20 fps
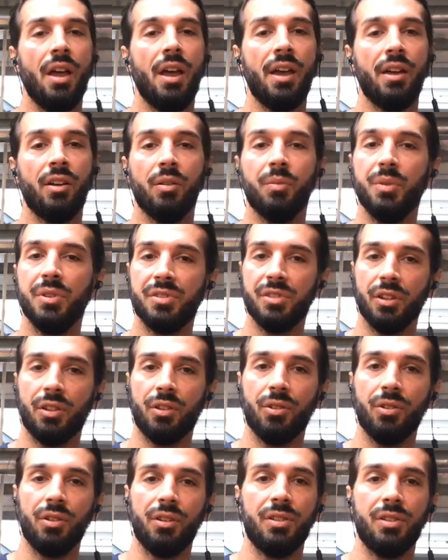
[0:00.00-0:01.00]
and it'll be
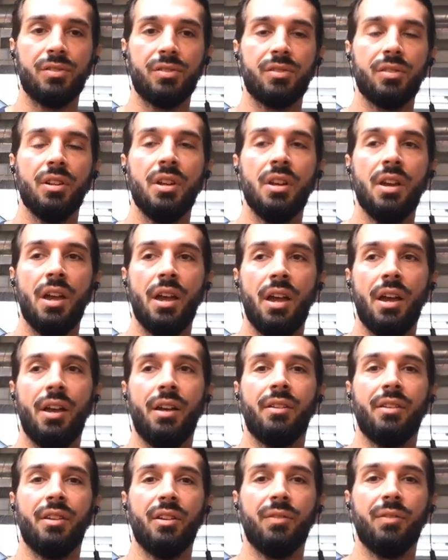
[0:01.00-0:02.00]
securities,
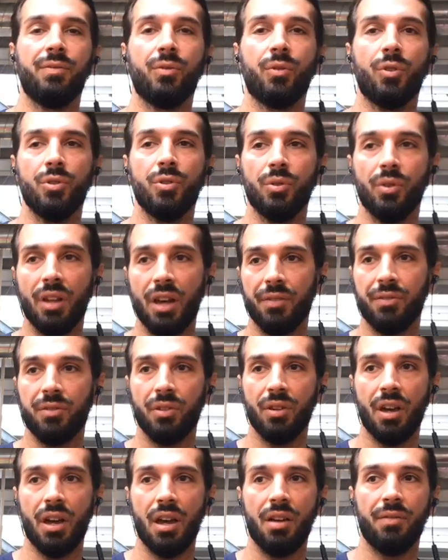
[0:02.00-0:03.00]
and therefore you'll have
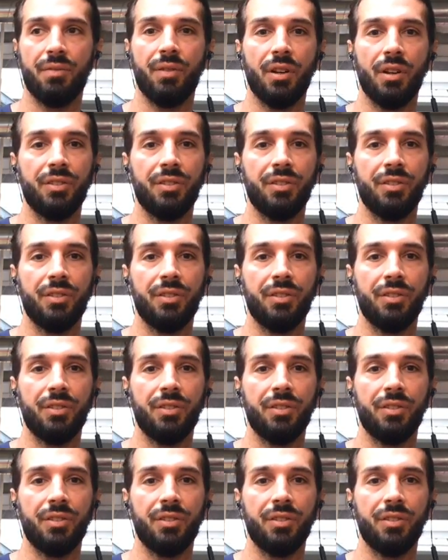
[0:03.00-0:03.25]
to have